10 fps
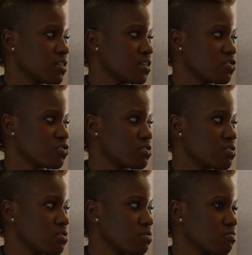I think it's
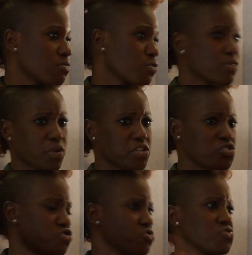just three
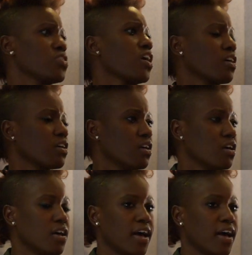voices just sing